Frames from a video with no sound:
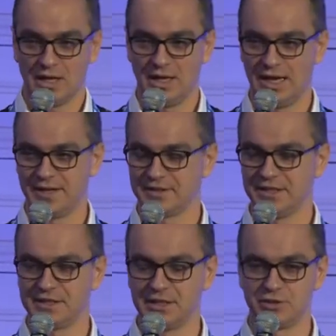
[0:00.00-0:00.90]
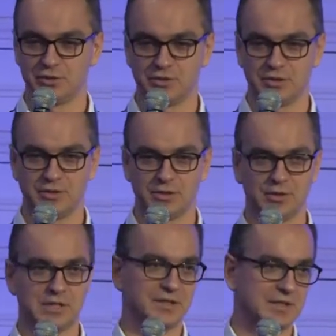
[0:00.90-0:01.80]
uh, as internet users,
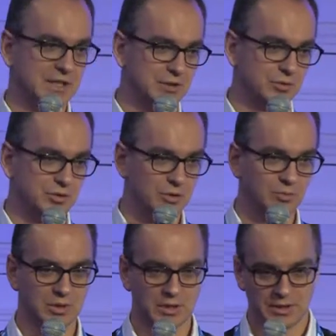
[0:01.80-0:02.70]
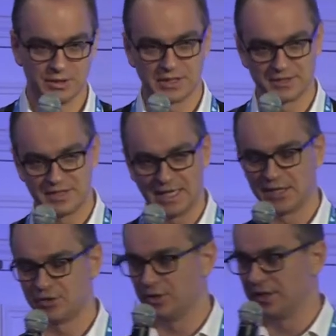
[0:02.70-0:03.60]
you can see YouTube, you can see
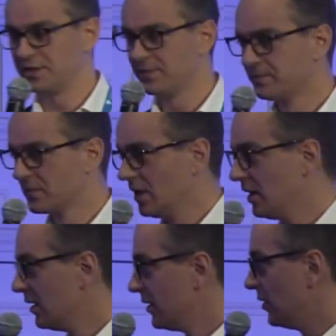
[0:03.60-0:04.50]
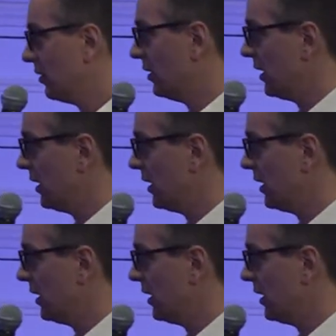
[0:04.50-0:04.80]
Android. So